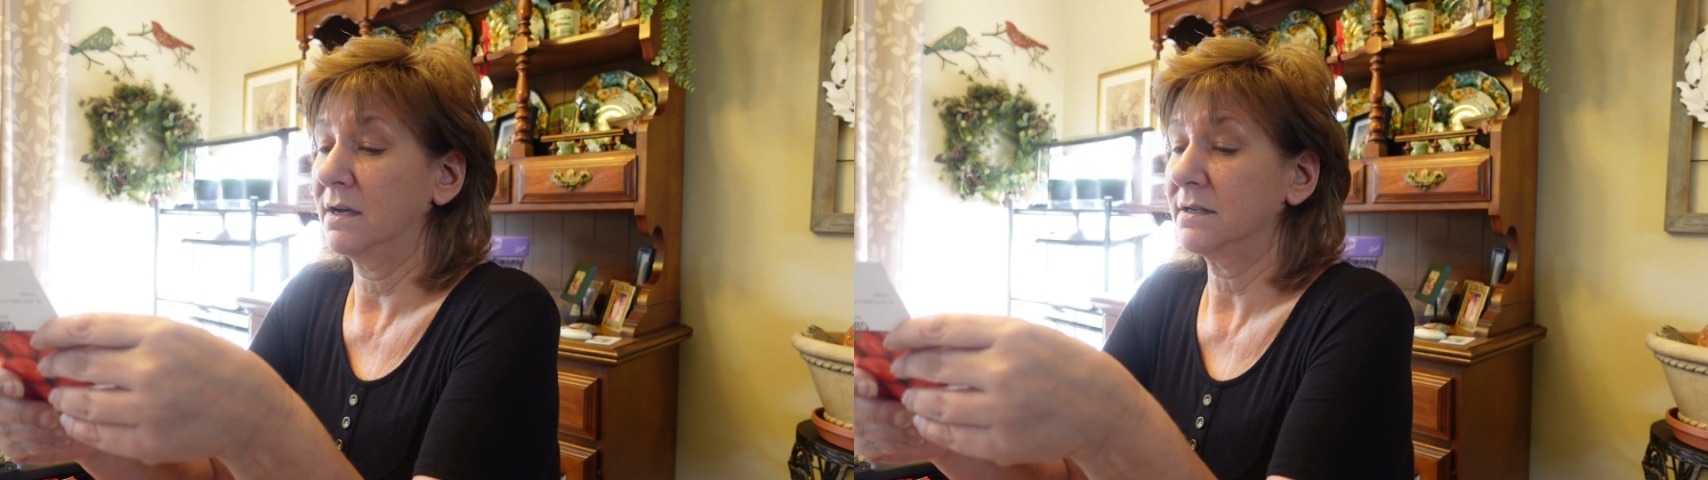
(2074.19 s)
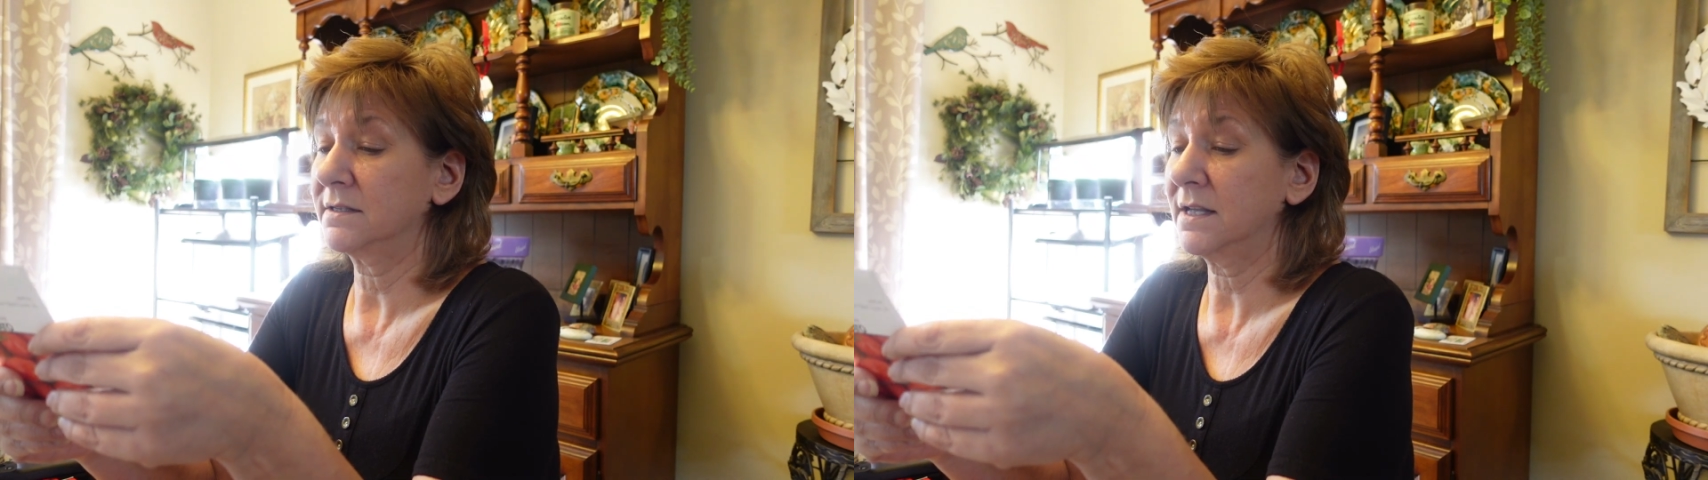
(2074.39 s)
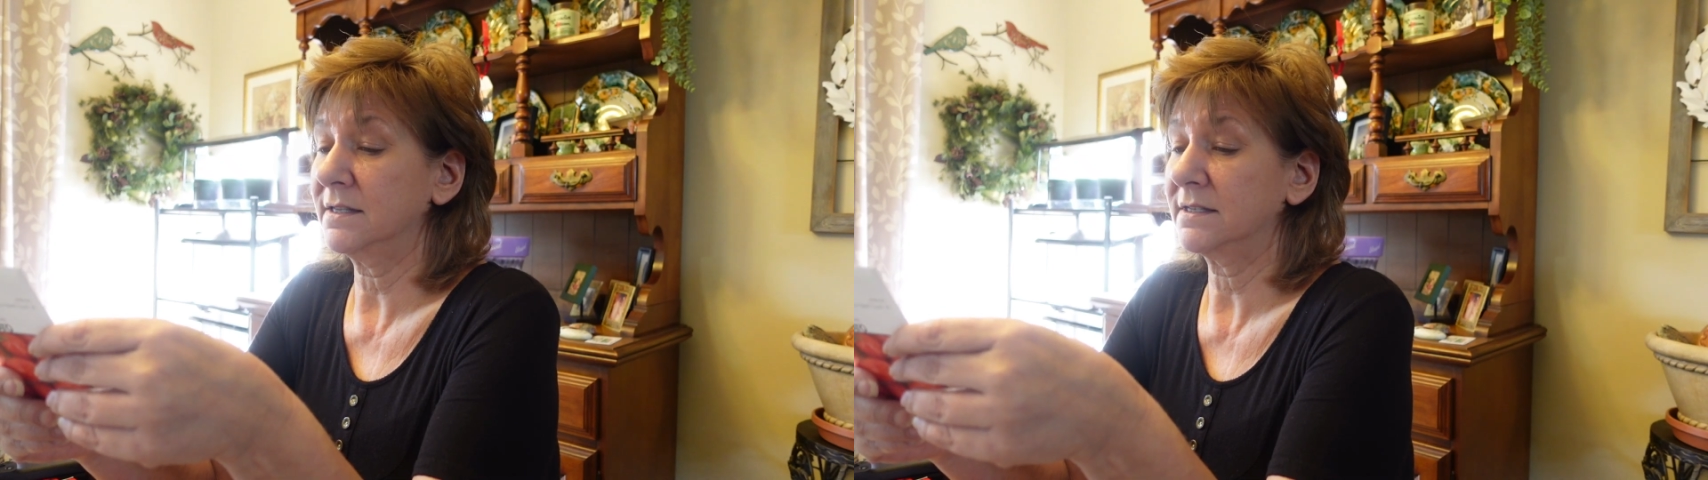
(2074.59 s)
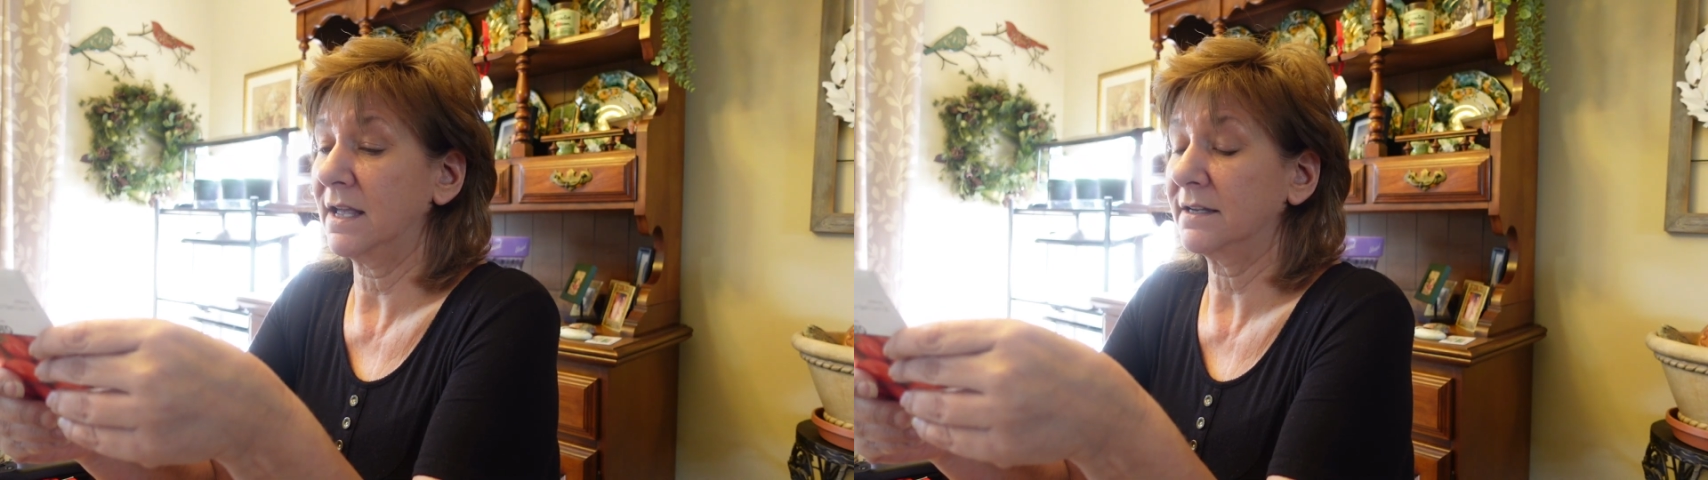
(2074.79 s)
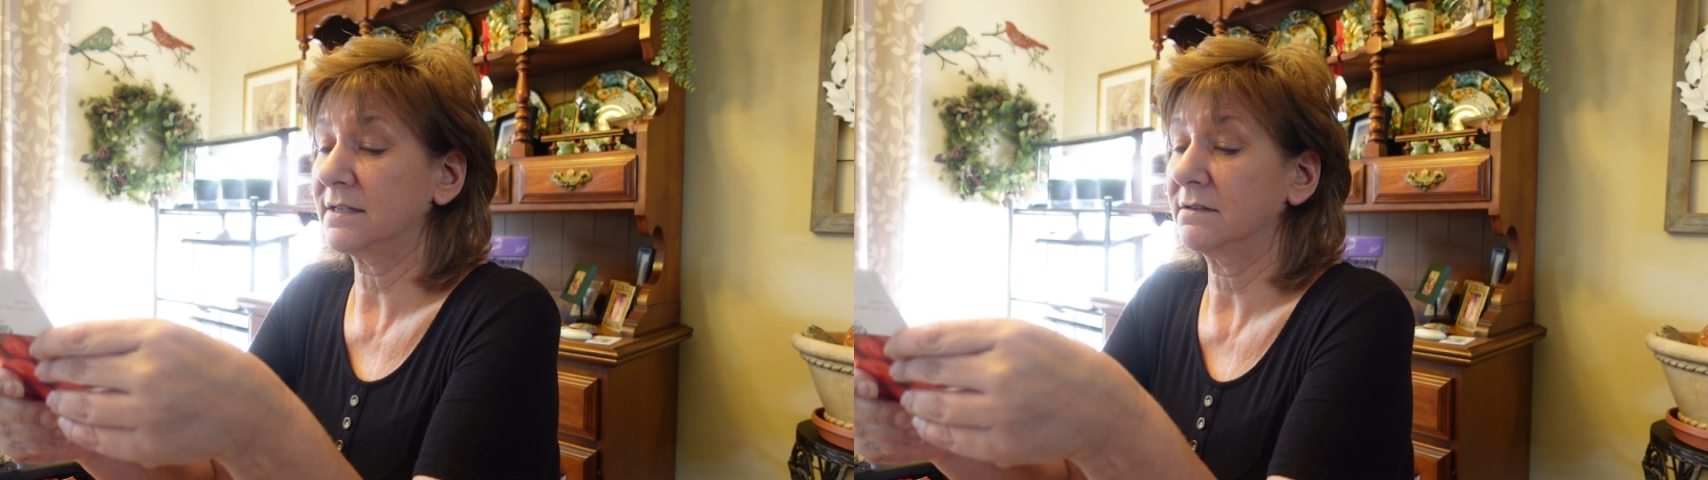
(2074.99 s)

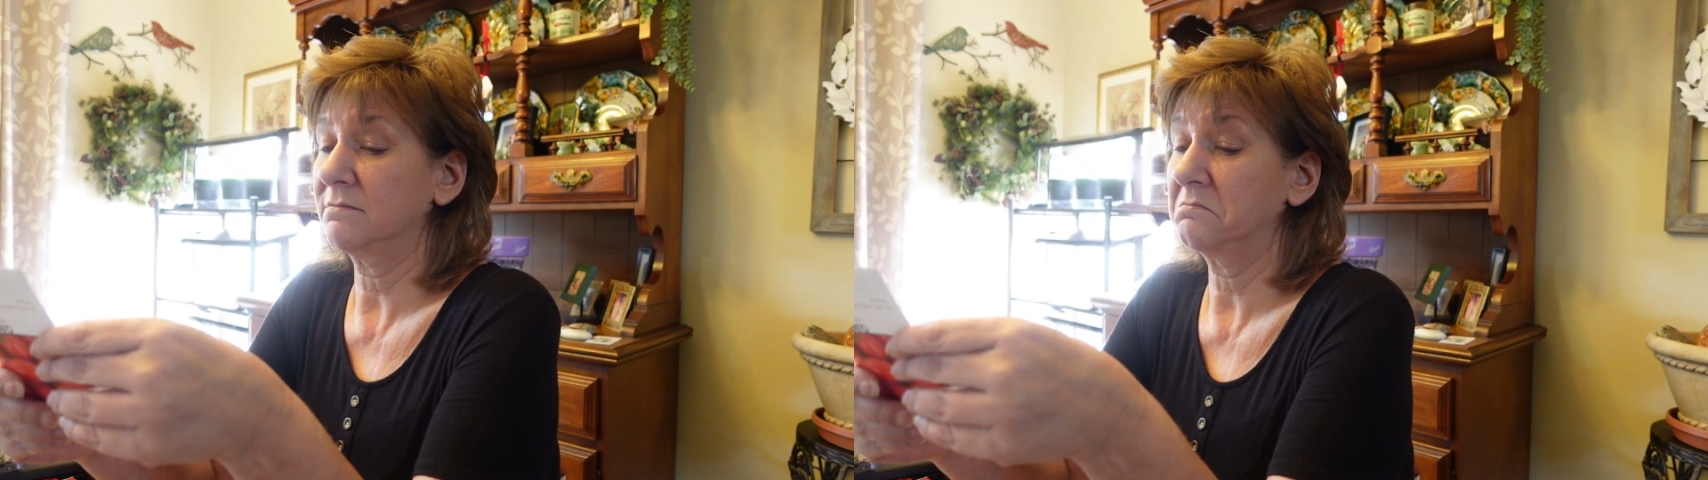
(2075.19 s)
sunset.